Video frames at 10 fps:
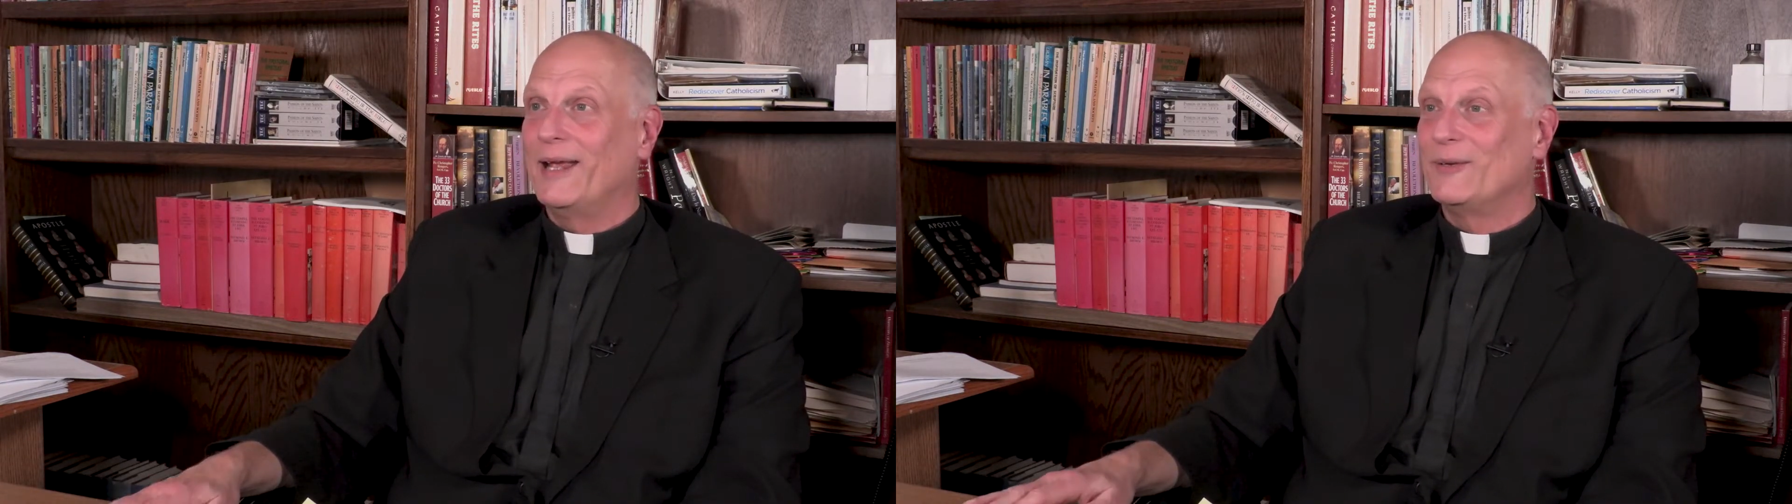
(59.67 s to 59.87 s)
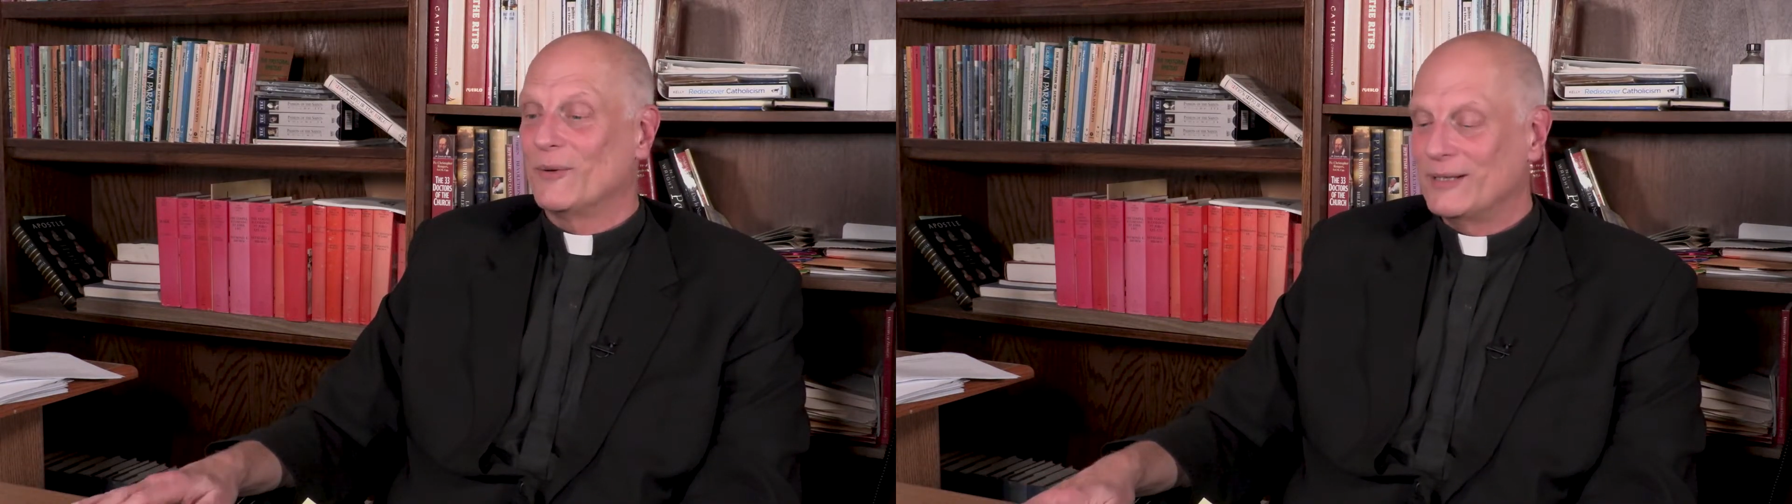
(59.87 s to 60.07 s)

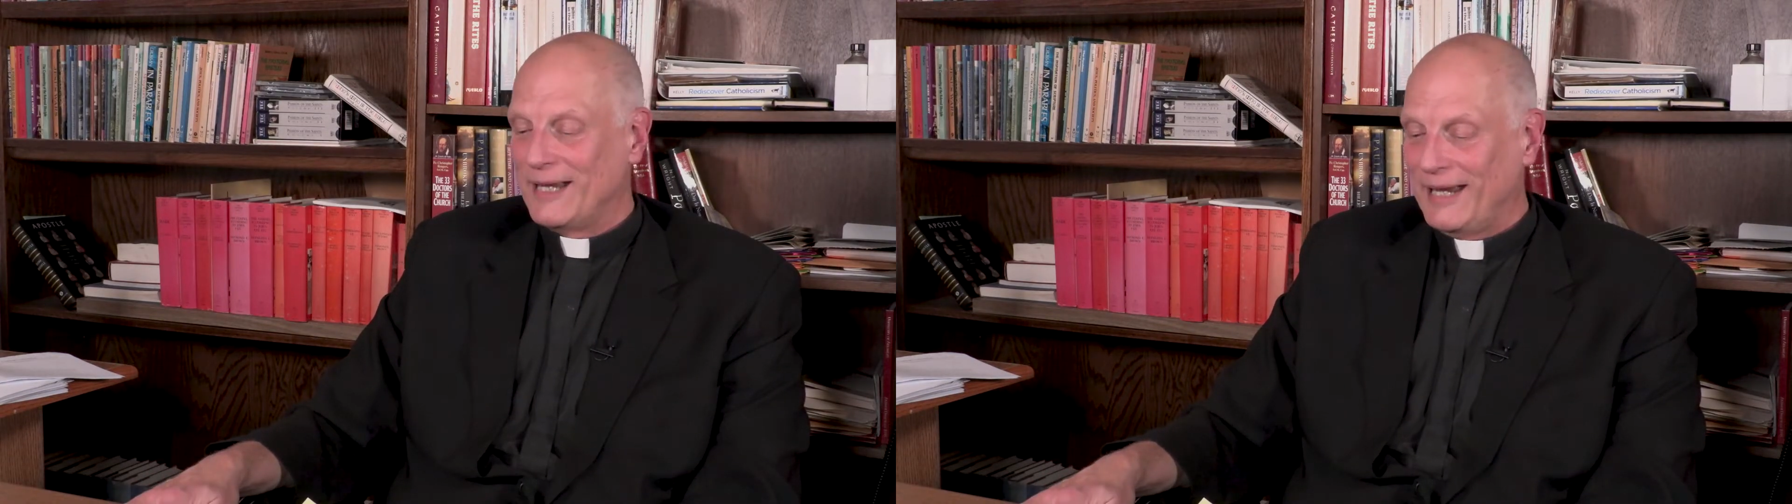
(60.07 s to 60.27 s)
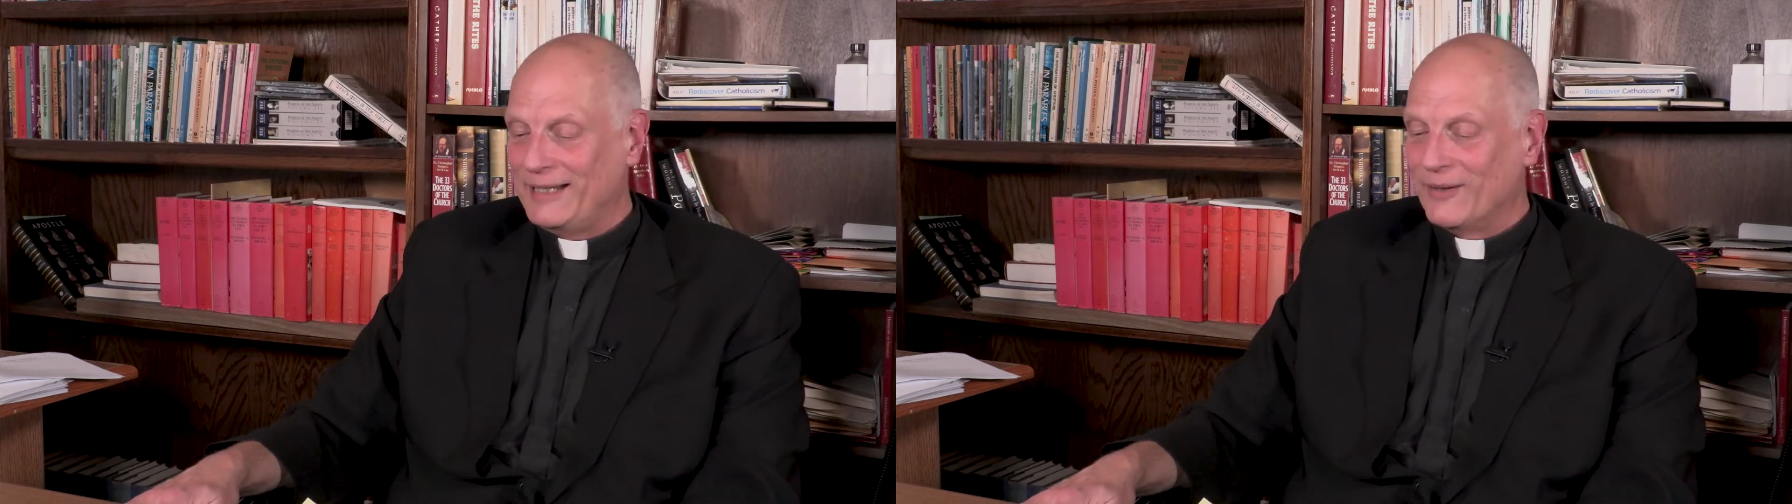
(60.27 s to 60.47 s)
and
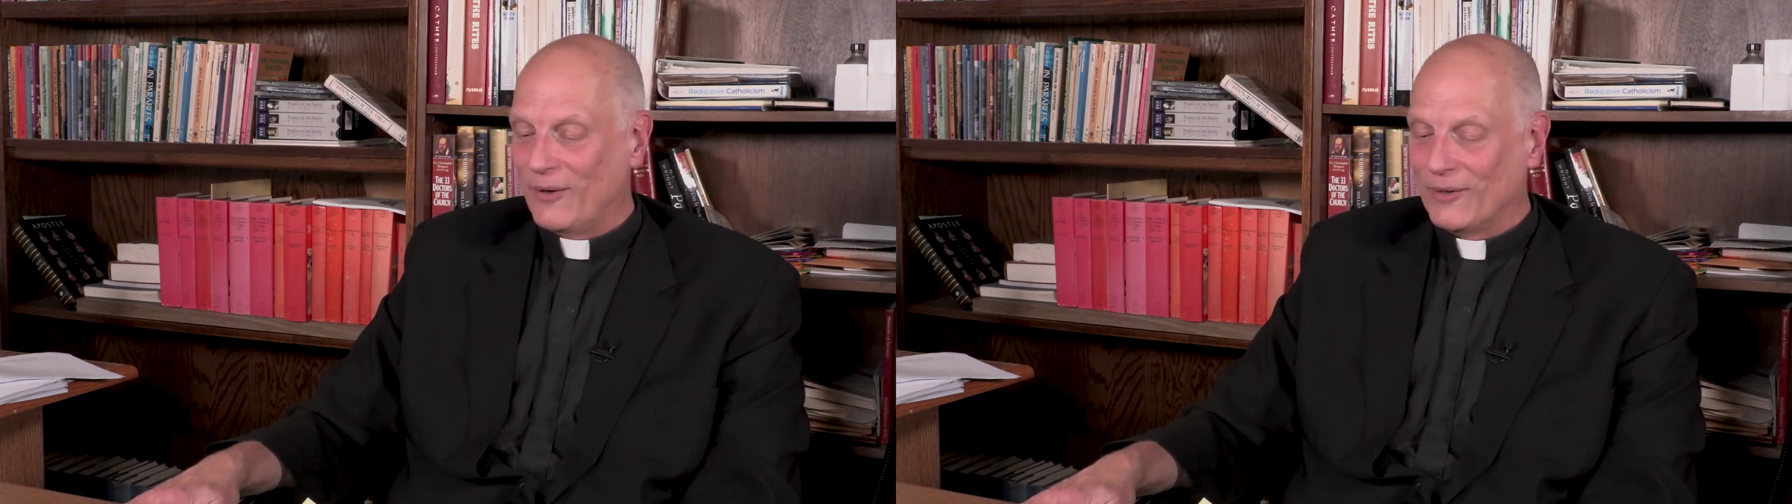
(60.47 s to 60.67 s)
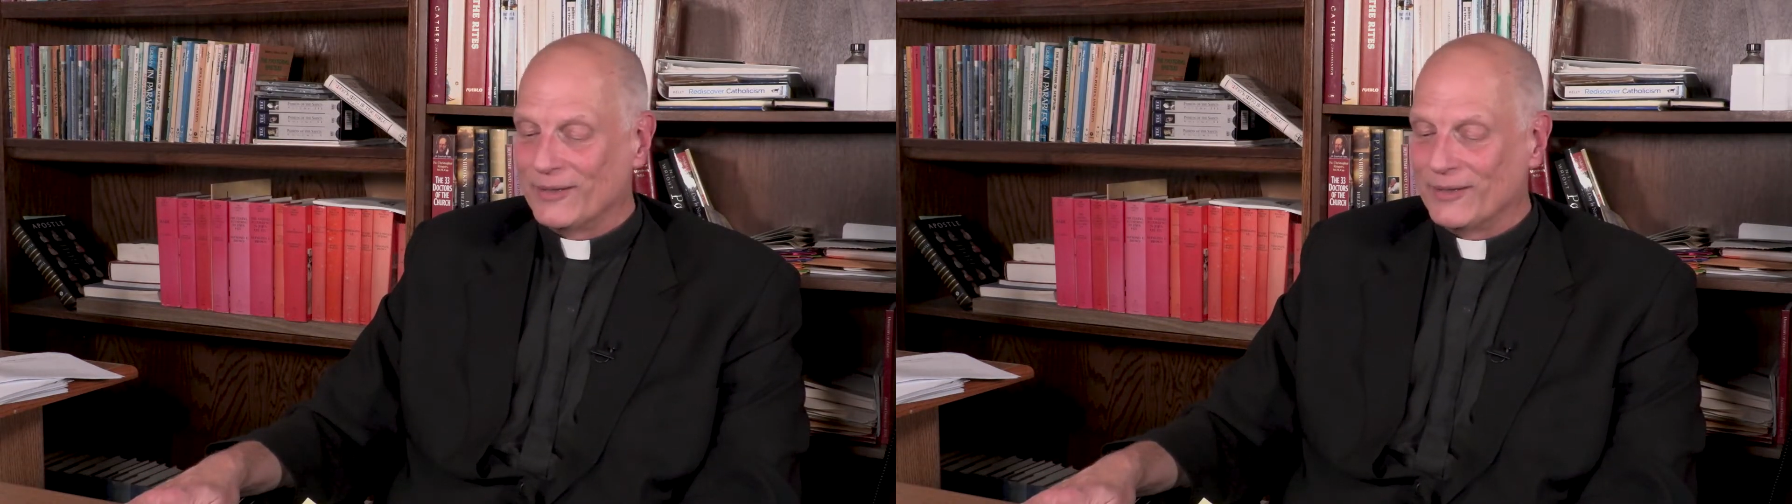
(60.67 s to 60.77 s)
ordained all